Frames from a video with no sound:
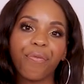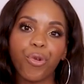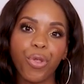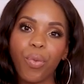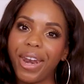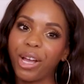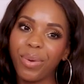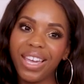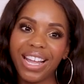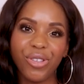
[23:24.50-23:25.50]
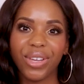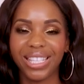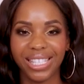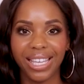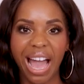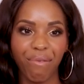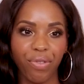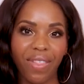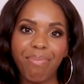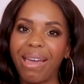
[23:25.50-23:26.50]
for the wedding week, and you can see
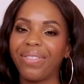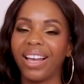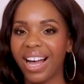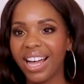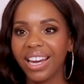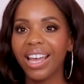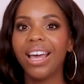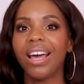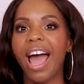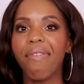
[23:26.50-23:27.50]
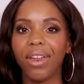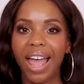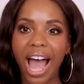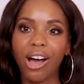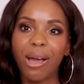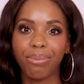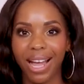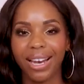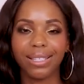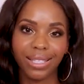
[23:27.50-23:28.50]
everything that made the cut and then how I
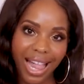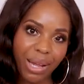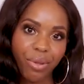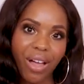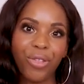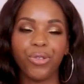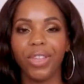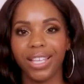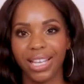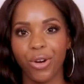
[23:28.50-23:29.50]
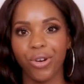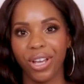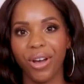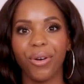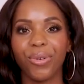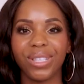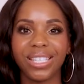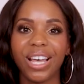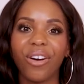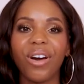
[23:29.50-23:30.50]
plan to style it with other things I already own.
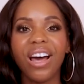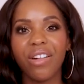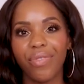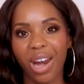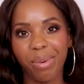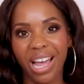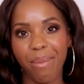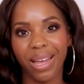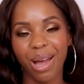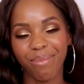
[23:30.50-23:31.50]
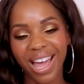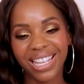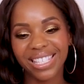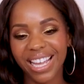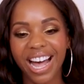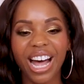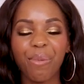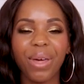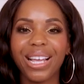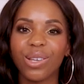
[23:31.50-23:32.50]
So that'll be coming up next.
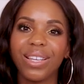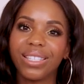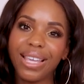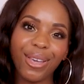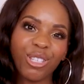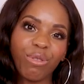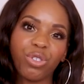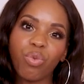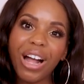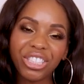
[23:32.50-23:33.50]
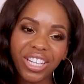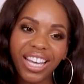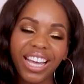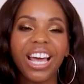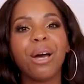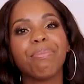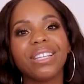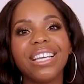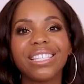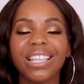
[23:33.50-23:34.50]
And as always, thank you so much for watching.
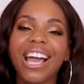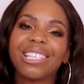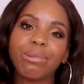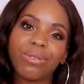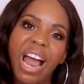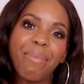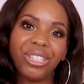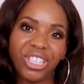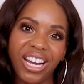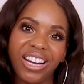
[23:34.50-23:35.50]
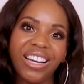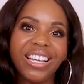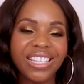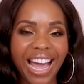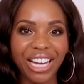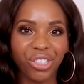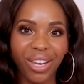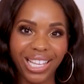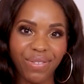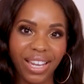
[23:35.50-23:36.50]
Please like, subscribe, and share. Catch you in
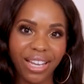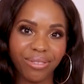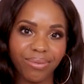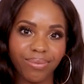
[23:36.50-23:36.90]
the next video.